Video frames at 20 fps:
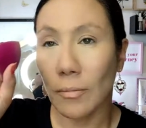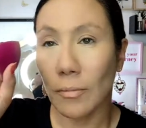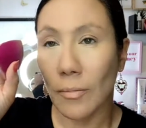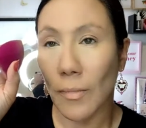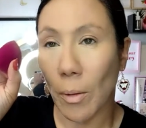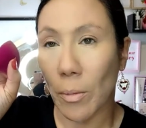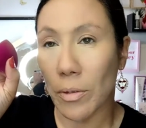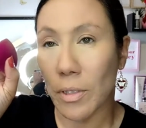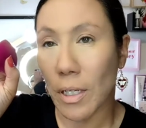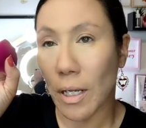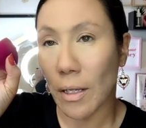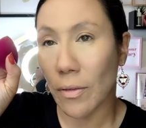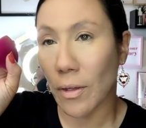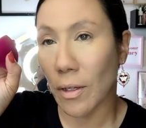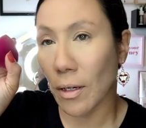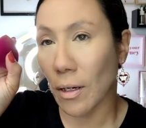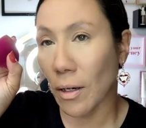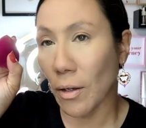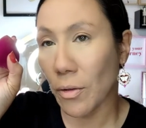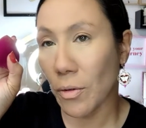I'm going to take the
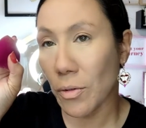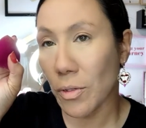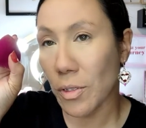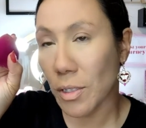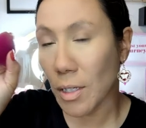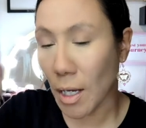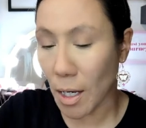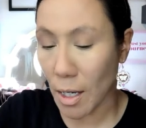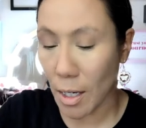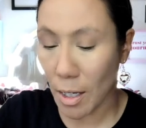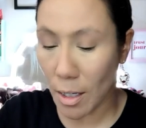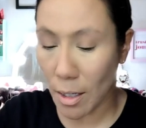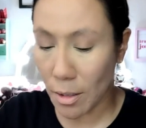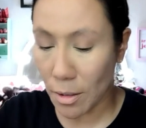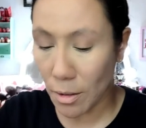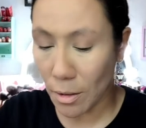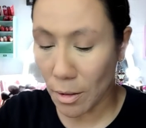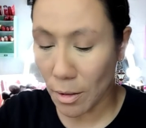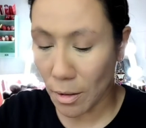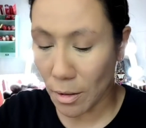other side
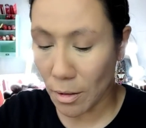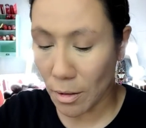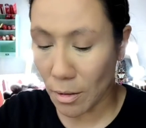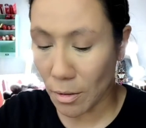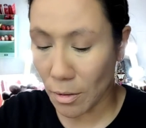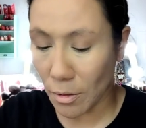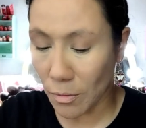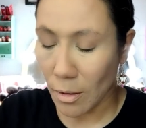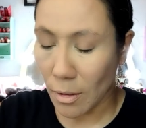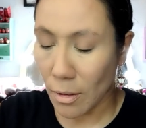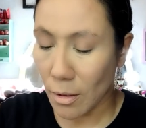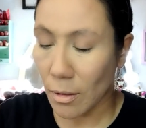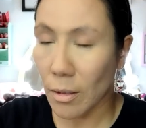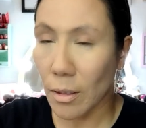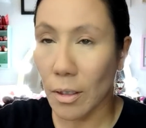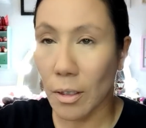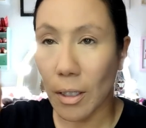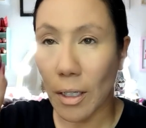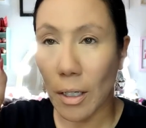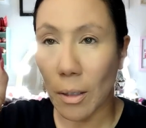of the
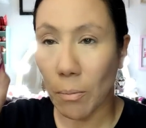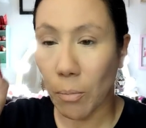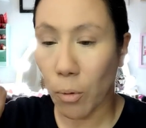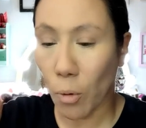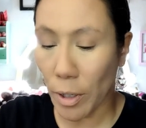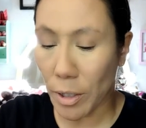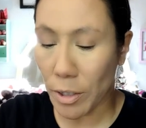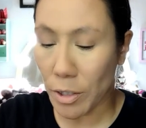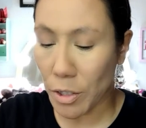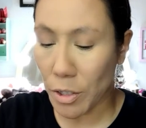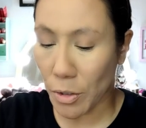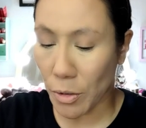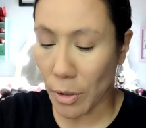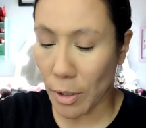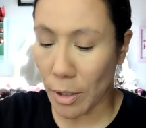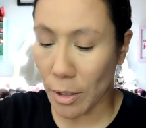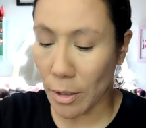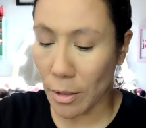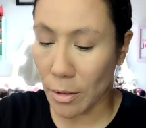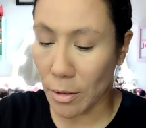kind of pointier
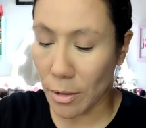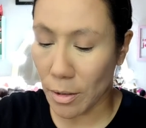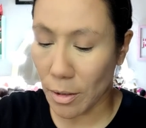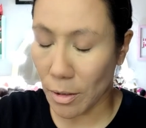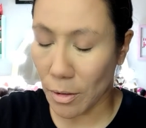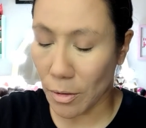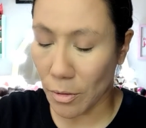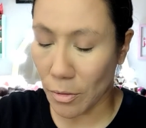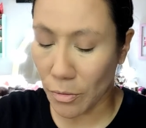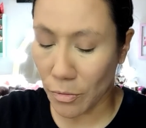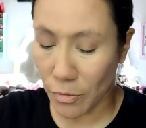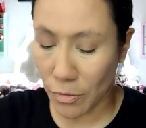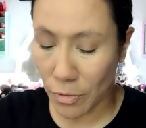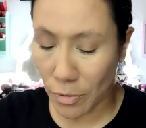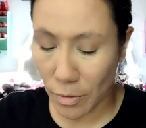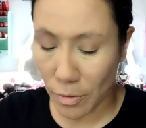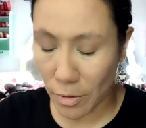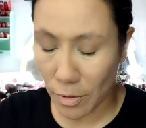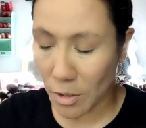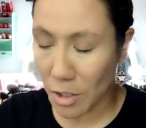end of
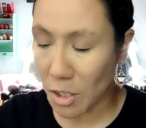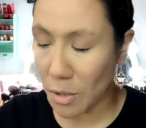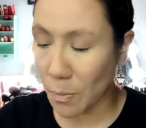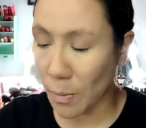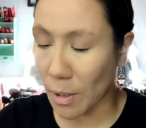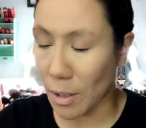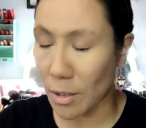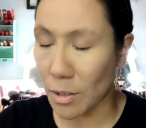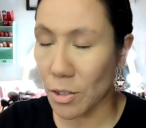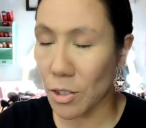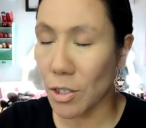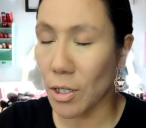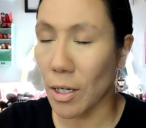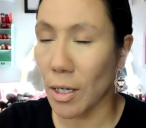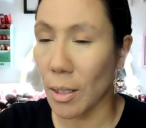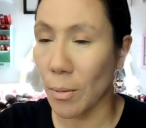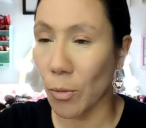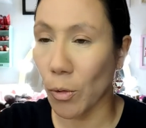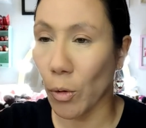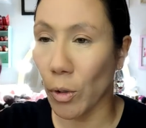the sponge, and I'm
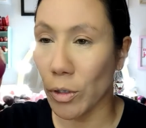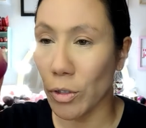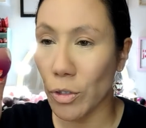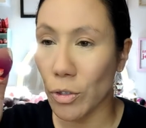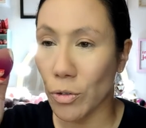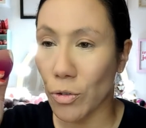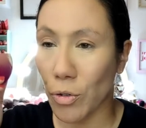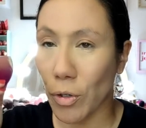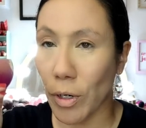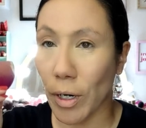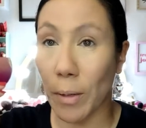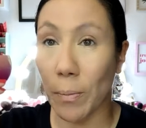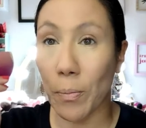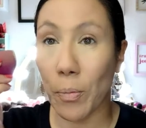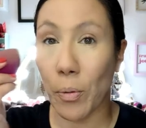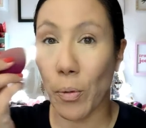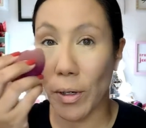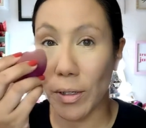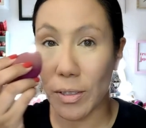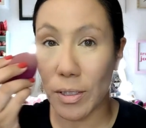going to try
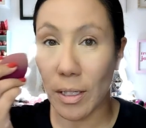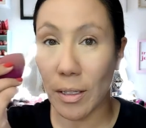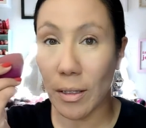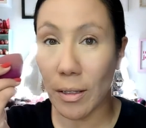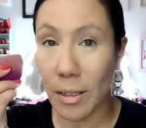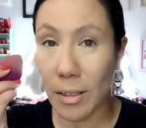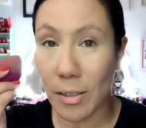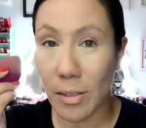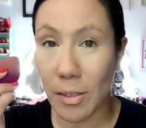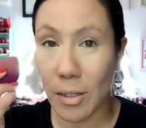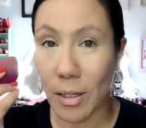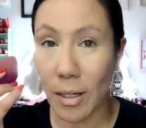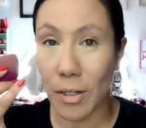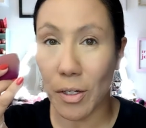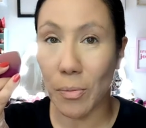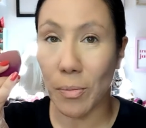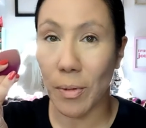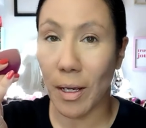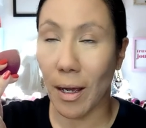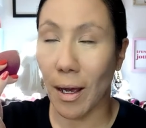pressing this under
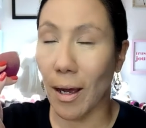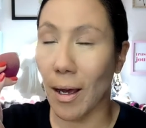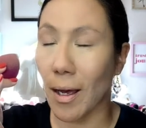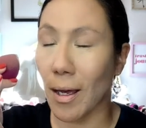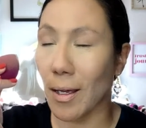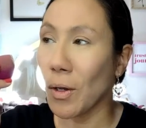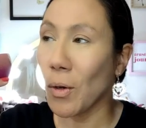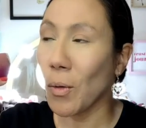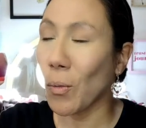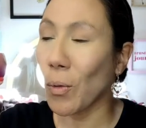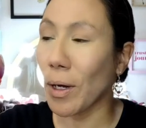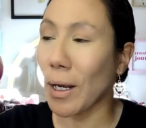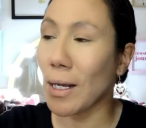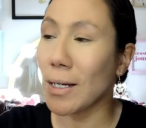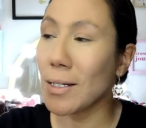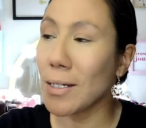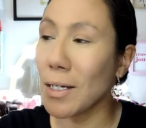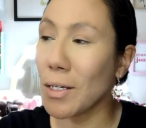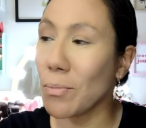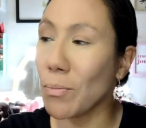my eyes. When I
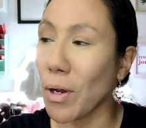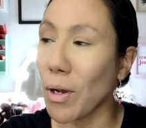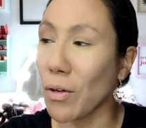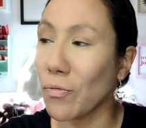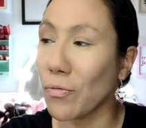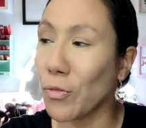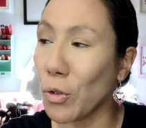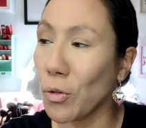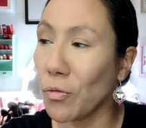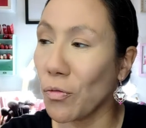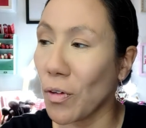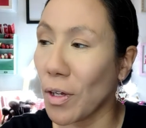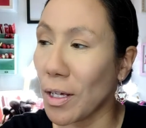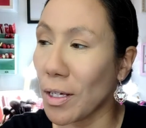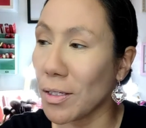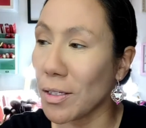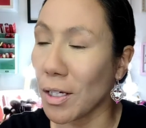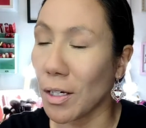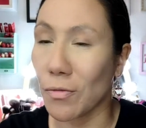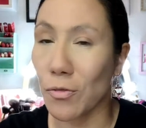did my full face
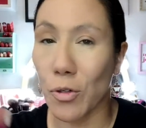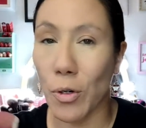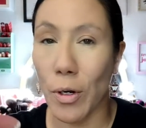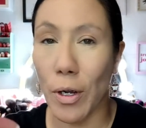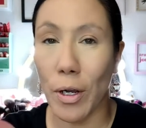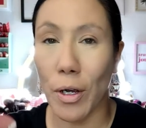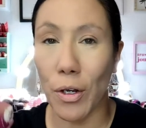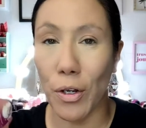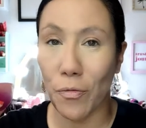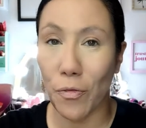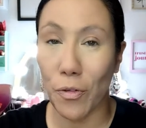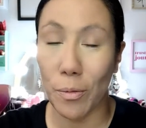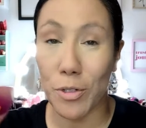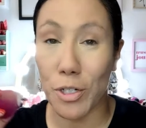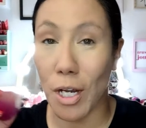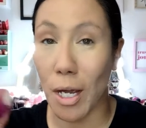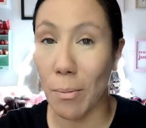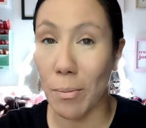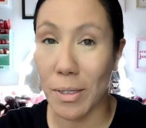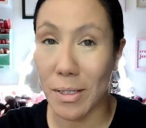of trying on makeup from
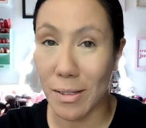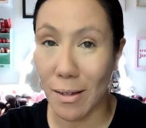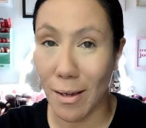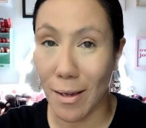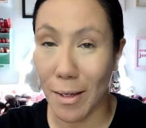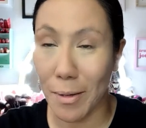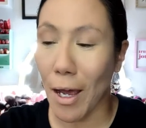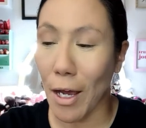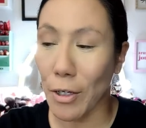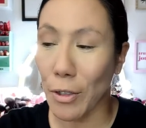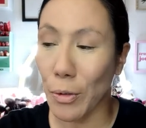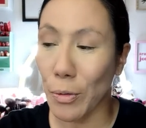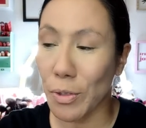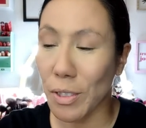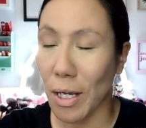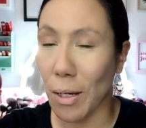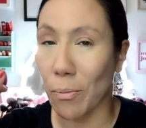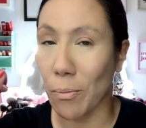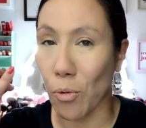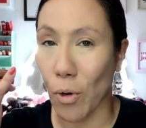Shop Miss A, I used
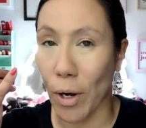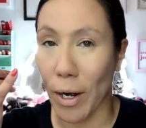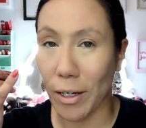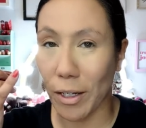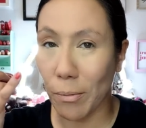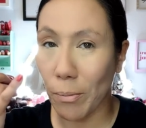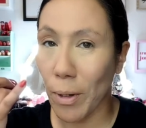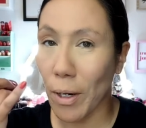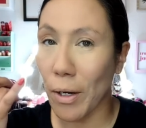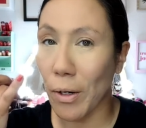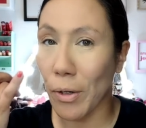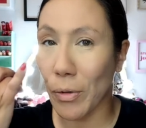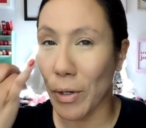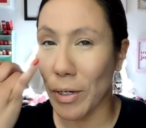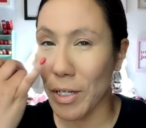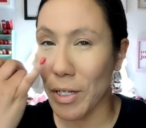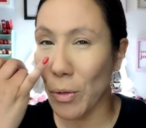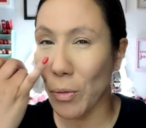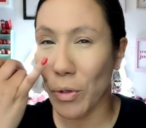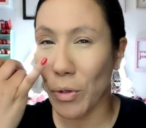that brightening powder. I
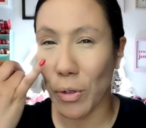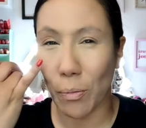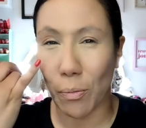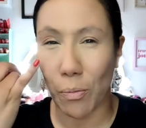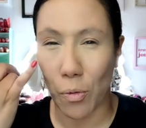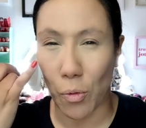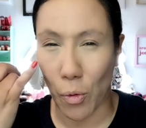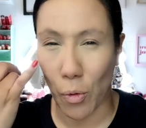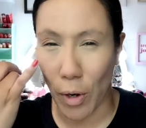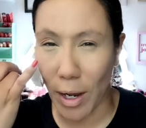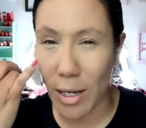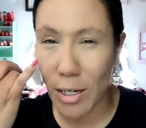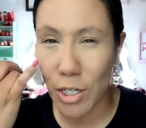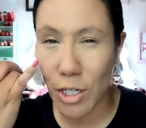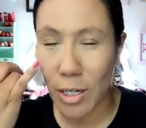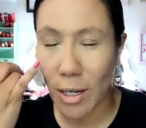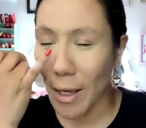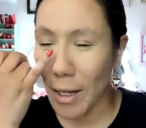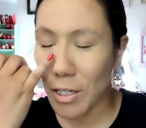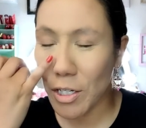did it with a
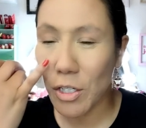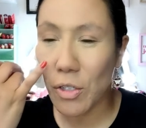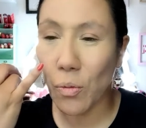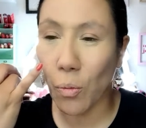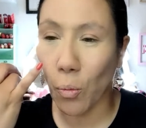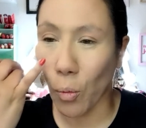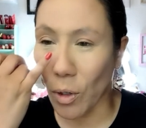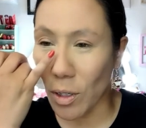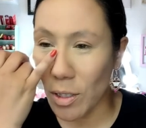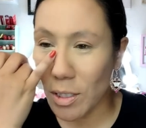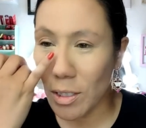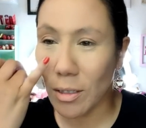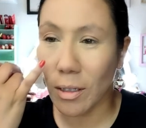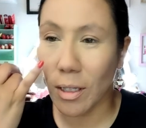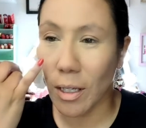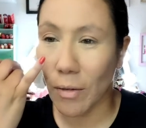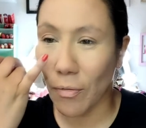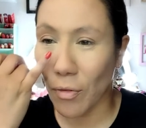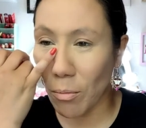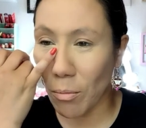brush, and it just wasn't
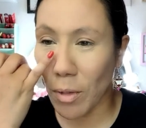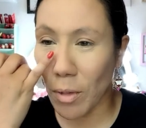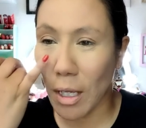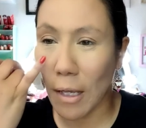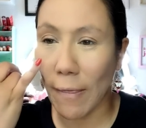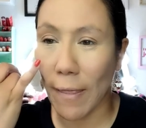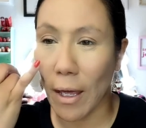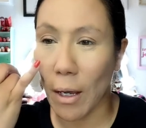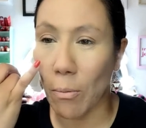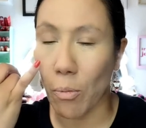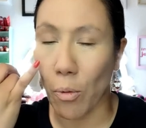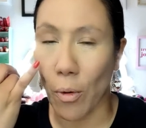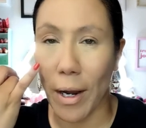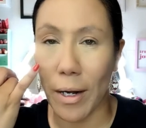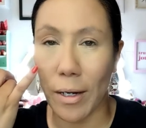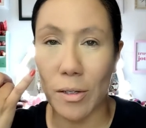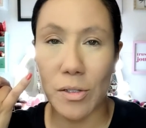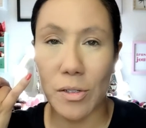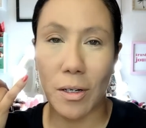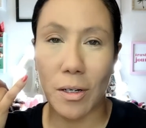giving me that
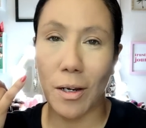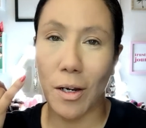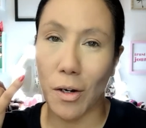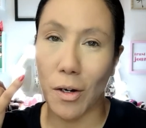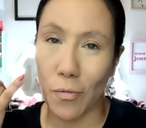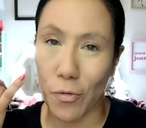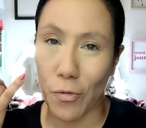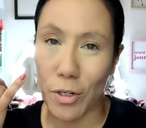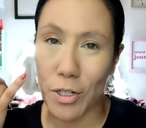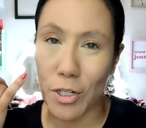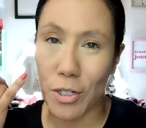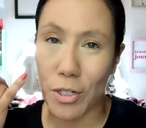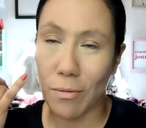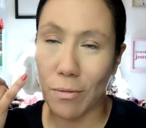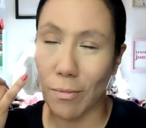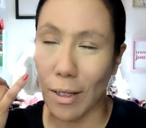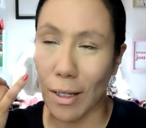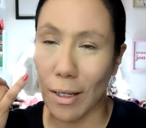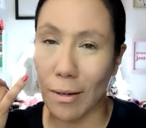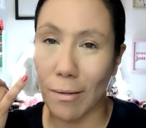brightness and coverage
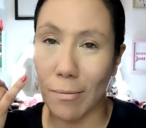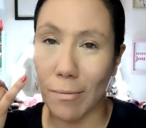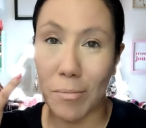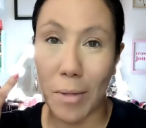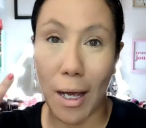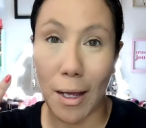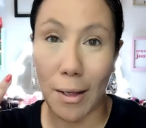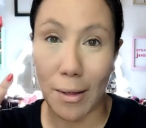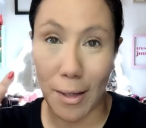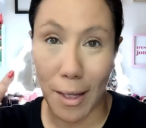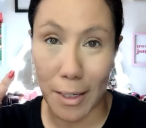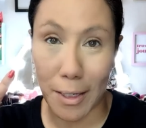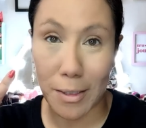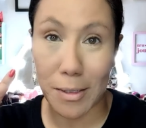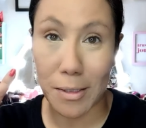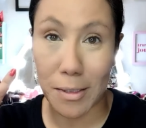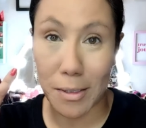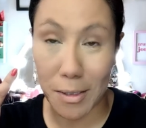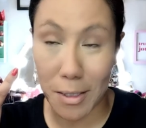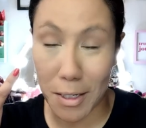like I like
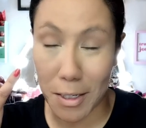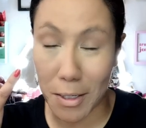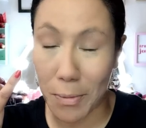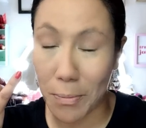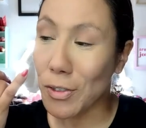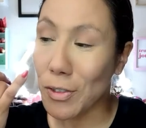to see.